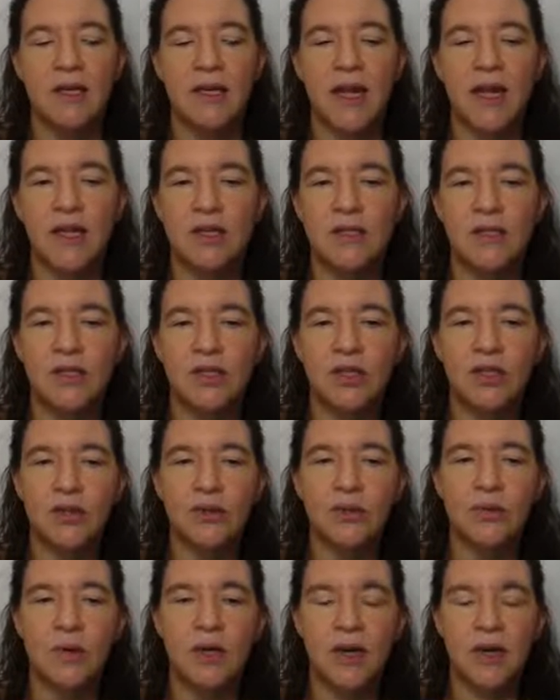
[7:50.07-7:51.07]
And
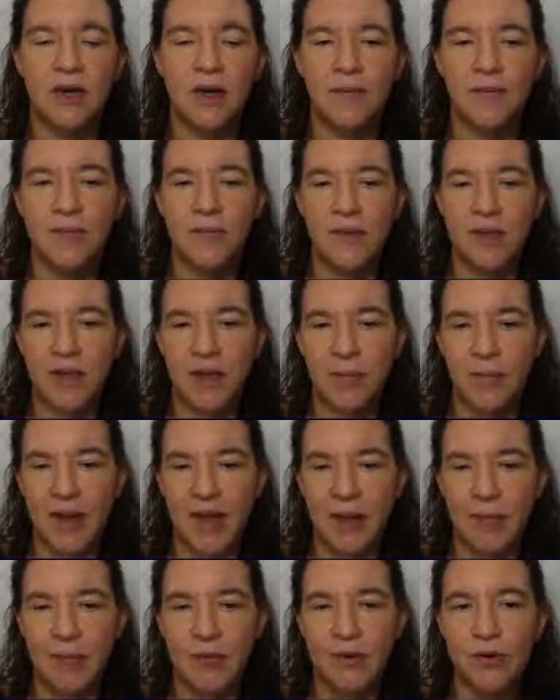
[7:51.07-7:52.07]
so a
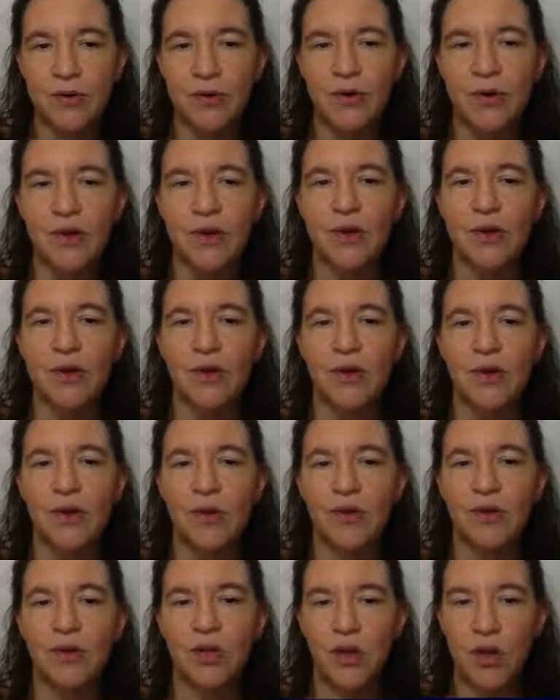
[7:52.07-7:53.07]
paper
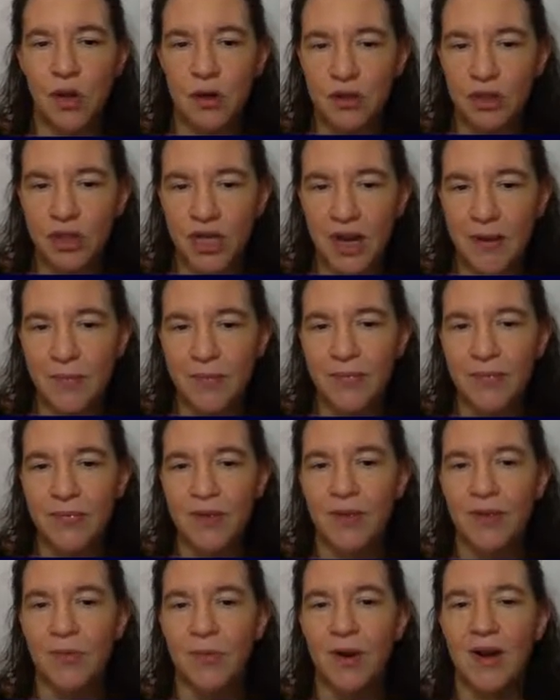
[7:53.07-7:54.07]
called LogJam,
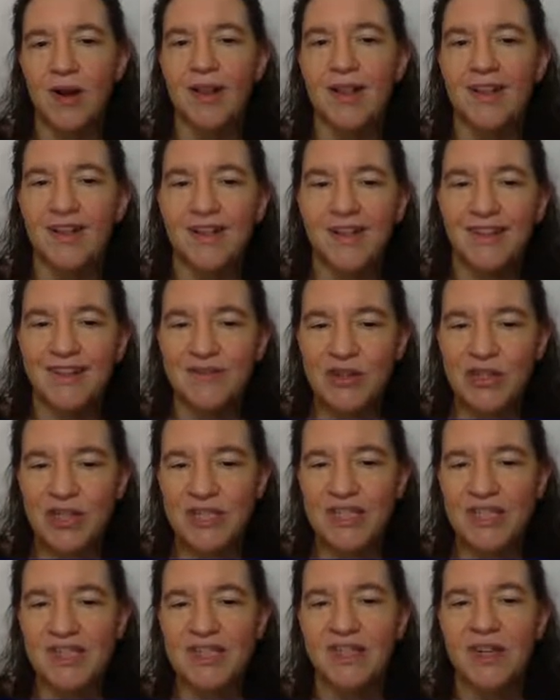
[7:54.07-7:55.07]
well, which
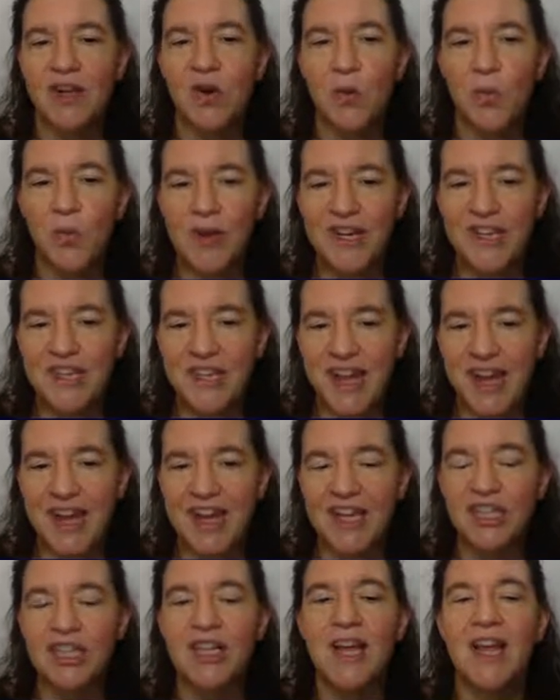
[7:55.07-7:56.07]
is at weak
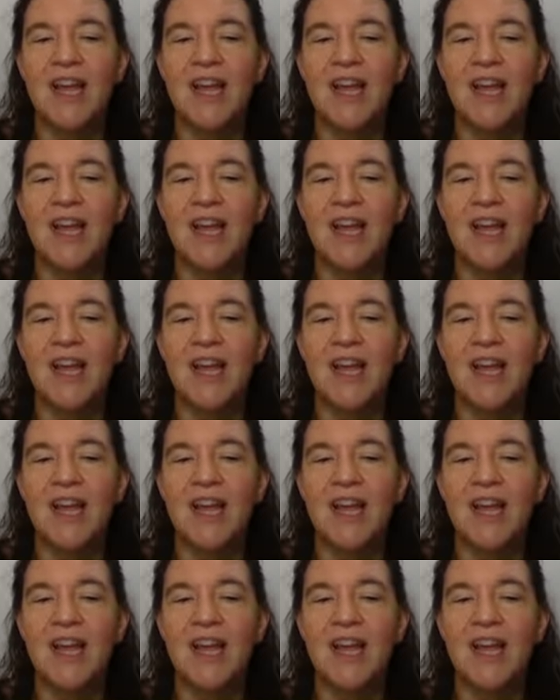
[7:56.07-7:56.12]
DH,